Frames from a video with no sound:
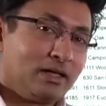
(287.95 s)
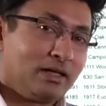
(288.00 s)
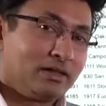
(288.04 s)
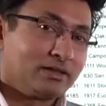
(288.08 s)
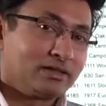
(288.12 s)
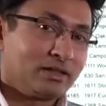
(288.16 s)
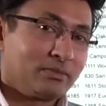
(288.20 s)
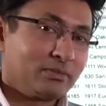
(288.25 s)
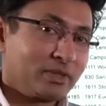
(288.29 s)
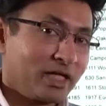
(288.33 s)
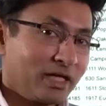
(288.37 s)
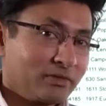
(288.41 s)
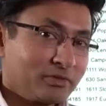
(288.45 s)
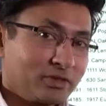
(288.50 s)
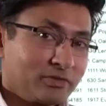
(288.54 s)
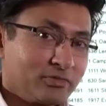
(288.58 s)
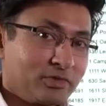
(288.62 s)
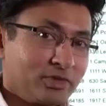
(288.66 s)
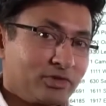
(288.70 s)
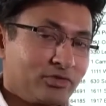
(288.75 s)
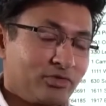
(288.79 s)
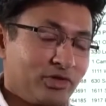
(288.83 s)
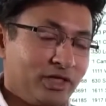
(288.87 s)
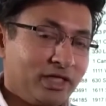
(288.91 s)
sometimes
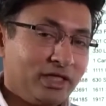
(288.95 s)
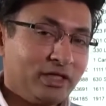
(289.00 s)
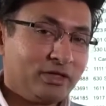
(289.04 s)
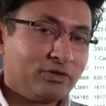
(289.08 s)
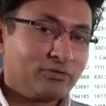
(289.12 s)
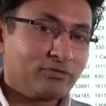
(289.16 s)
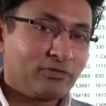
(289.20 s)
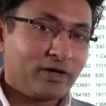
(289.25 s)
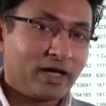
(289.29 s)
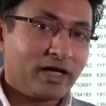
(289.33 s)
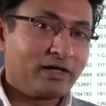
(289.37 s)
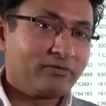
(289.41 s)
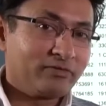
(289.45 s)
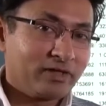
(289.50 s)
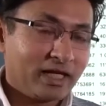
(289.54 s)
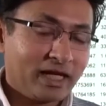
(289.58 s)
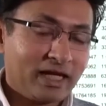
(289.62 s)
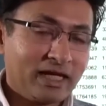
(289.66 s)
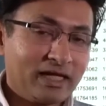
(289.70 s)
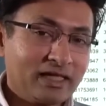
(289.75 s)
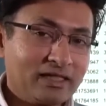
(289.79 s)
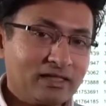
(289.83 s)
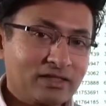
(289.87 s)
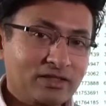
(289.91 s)
even 3 to 5
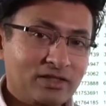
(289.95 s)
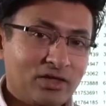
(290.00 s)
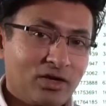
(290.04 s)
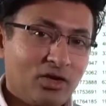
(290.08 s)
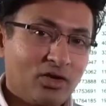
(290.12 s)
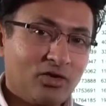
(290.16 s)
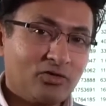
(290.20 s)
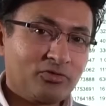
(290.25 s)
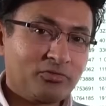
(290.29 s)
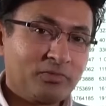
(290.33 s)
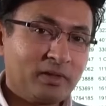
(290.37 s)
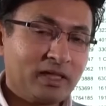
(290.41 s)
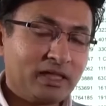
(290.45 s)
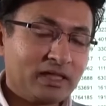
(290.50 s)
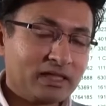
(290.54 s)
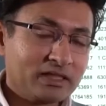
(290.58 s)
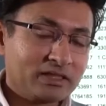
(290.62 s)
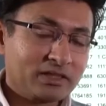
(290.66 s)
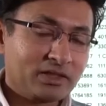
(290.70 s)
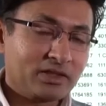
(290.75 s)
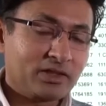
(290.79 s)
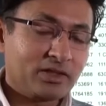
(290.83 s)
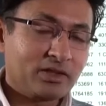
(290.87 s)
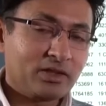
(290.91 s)
days of being
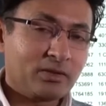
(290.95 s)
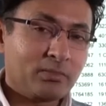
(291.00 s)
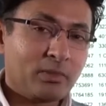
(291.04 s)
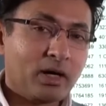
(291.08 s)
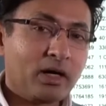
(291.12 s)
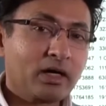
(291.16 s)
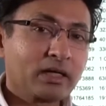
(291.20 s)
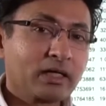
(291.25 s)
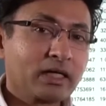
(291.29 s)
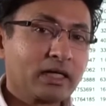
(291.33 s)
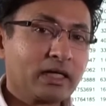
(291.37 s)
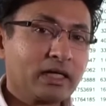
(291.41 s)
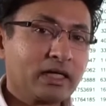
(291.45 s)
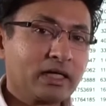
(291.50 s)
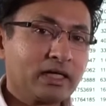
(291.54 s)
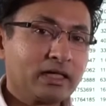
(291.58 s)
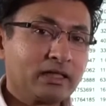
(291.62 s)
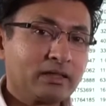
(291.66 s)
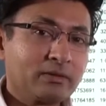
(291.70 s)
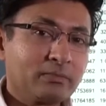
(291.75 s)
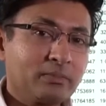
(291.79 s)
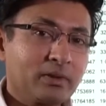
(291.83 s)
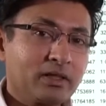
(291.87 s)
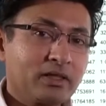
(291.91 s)
listed on the
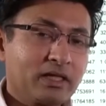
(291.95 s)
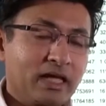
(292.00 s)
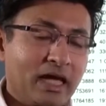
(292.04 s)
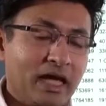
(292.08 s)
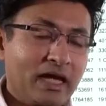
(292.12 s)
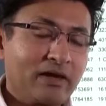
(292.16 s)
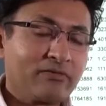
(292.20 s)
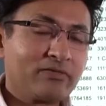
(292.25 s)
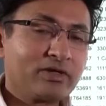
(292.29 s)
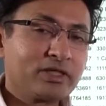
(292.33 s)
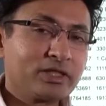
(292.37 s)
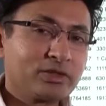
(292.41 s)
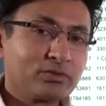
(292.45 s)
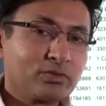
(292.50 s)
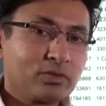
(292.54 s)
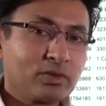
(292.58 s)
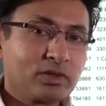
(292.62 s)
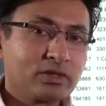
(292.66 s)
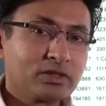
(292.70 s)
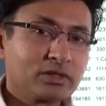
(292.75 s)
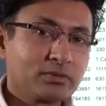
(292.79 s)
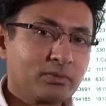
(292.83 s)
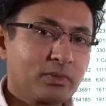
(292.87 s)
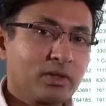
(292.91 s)
market, but the average
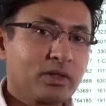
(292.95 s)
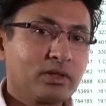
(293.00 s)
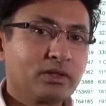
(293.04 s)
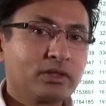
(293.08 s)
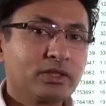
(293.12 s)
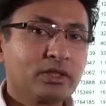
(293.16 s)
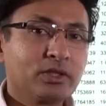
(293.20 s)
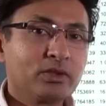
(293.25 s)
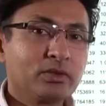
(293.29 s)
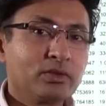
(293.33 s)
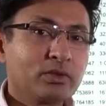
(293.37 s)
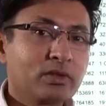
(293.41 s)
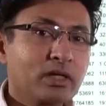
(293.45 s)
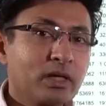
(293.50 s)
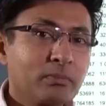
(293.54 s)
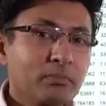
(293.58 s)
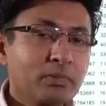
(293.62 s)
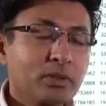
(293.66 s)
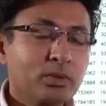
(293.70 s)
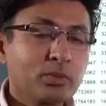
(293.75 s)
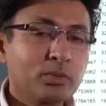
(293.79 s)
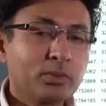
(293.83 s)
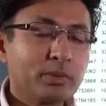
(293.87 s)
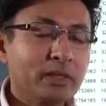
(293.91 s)
was about, a
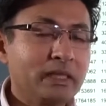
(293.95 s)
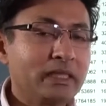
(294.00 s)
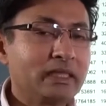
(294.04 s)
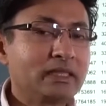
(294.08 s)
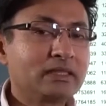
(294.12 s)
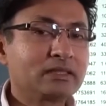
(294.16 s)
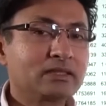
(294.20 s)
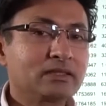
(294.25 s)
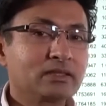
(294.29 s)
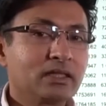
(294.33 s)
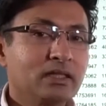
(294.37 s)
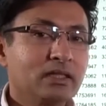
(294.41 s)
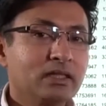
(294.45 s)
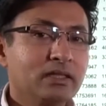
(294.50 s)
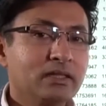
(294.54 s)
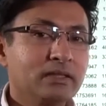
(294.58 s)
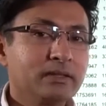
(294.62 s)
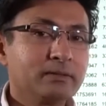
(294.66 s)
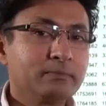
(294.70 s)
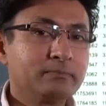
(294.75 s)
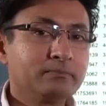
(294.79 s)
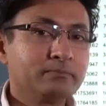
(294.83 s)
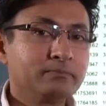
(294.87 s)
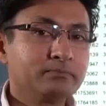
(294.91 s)
couple of weeks.
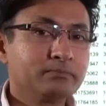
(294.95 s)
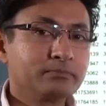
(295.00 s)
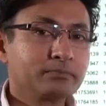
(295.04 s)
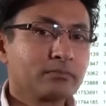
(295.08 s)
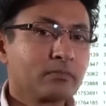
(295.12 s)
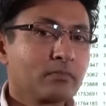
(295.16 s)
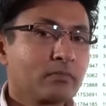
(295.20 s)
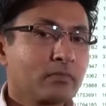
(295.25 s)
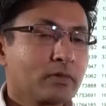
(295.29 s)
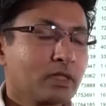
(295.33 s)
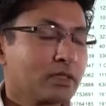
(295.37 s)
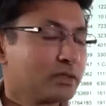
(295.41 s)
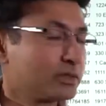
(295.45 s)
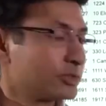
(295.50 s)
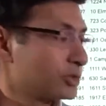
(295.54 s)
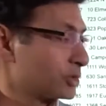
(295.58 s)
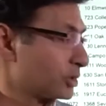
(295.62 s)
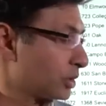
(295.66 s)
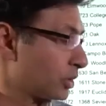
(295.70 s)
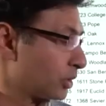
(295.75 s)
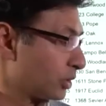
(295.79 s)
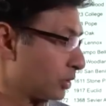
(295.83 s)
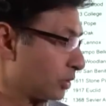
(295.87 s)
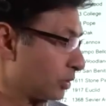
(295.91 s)

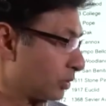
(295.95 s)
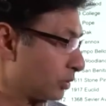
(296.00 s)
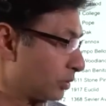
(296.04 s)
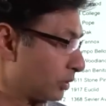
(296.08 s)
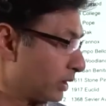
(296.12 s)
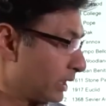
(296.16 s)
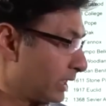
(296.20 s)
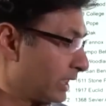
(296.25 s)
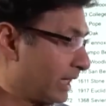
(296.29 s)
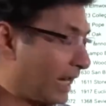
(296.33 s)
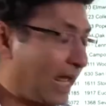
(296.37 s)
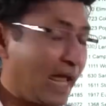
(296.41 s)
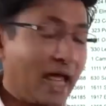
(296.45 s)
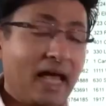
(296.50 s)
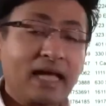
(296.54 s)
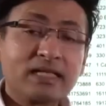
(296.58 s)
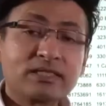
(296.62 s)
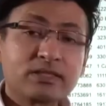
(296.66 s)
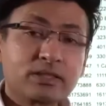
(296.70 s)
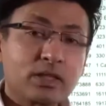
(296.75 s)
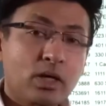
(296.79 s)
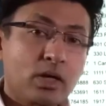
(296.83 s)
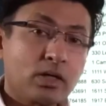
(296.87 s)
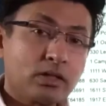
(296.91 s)
So it
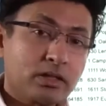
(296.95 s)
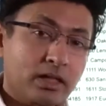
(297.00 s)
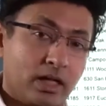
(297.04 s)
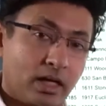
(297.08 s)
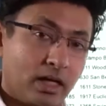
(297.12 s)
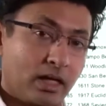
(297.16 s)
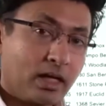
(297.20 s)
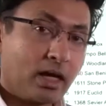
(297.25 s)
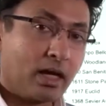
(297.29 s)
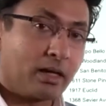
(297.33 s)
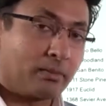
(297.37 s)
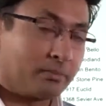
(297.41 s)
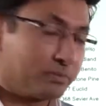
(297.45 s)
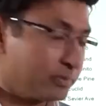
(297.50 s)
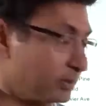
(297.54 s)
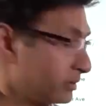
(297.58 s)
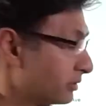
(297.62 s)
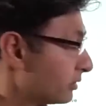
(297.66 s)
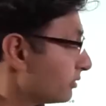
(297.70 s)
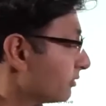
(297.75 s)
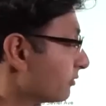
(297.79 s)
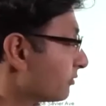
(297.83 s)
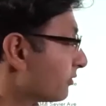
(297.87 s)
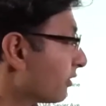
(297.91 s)
has gone up
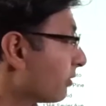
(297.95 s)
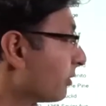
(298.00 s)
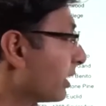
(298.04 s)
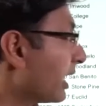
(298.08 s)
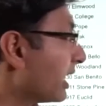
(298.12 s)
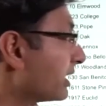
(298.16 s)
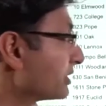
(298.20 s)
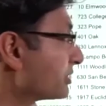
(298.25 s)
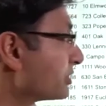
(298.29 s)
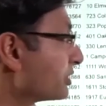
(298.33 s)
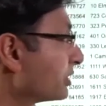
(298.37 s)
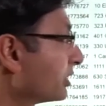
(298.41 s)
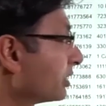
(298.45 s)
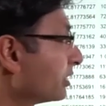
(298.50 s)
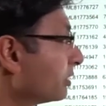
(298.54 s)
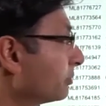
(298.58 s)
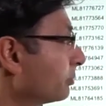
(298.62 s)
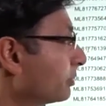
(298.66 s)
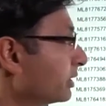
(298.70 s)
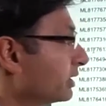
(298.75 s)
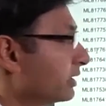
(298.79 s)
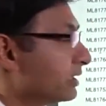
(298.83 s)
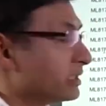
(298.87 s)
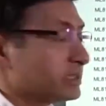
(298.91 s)
from last year,
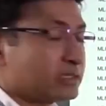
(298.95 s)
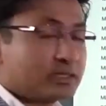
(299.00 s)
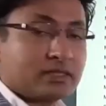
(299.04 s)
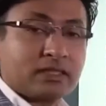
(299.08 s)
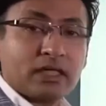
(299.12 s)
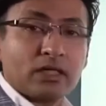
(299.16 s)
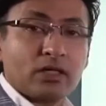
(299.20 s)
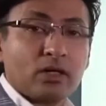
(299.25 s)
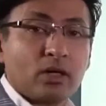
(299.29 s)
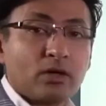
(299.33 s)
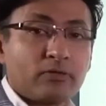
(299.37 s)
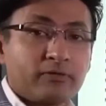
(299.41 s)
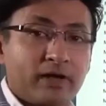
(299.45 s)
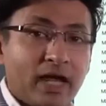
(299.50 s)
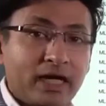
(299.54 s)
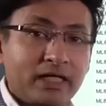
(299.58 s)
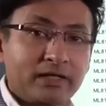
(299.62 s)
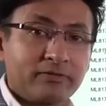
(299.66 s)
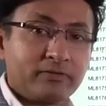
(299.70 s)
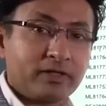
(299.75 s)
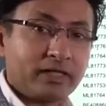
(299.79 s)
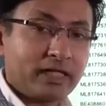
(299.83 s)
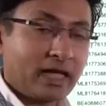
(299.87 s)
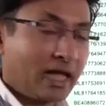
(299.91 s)
but there's still a lot of
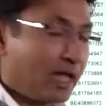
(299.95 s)
activity